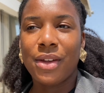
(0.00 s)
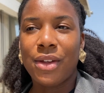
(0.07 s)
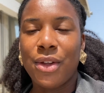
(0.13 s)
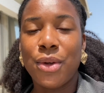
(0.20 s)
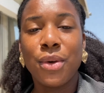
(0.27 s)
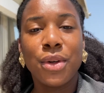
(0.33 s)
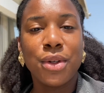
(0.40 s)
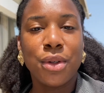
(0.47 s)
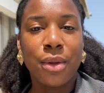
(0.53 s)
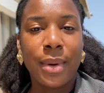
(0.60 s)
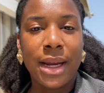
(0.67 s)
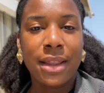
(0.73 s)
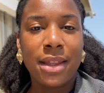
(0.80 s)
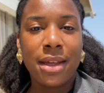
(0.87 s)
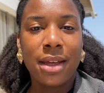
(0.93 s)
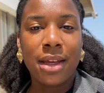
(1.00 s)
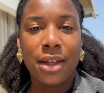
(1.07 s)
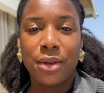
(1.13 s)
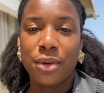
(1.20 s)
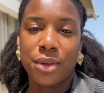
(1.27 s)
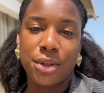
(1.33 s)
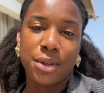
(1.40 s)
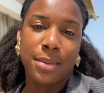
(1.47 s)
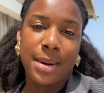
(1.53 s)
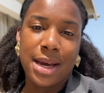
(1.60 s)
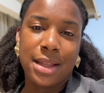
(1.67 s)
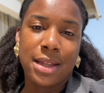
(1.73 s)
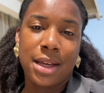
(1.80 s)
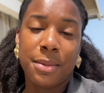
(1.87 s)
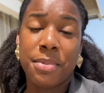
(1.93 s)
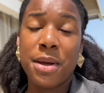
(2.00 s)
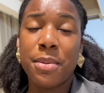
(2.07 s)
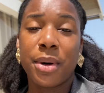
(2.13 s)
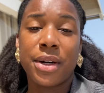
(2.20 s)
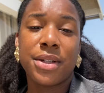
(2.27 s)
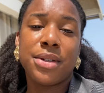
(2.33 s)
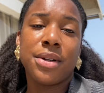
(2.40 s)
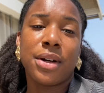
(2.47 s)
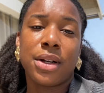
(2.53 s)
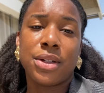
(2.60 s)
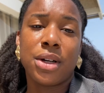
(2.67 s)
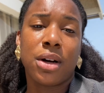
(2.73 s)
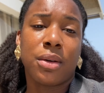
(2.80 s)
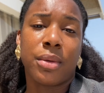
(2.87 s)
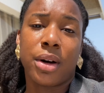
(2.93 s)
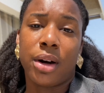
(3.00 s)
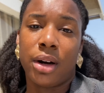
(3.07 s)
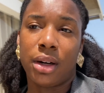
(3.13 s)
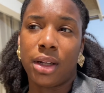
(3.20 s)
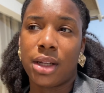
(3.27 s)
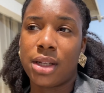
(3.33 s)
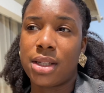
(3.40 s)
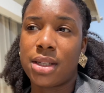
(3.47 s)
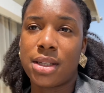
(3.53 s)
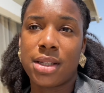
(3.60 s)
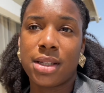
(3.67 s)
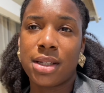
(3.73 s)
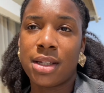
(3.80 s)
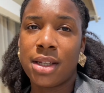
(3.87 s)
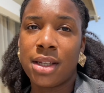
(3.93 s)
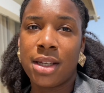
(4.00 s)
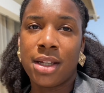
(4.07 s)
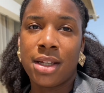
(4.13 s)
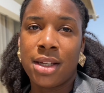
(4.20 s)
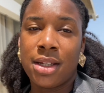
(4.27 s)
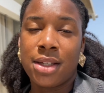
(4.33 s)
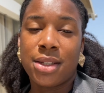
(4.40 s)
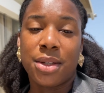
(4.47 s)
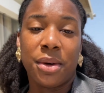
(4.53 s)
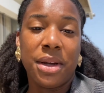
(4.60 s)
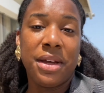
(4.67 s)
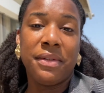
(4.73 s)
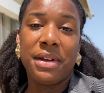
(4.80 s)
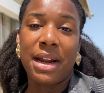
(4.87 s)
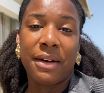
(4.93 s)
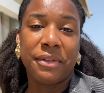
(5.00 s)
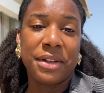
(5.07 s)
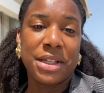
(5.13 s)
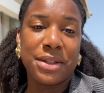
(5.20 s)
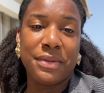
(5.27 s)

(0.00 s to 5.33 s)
you can do the right thing and you can do the bad thing. People are still going to talk regardless. So even after this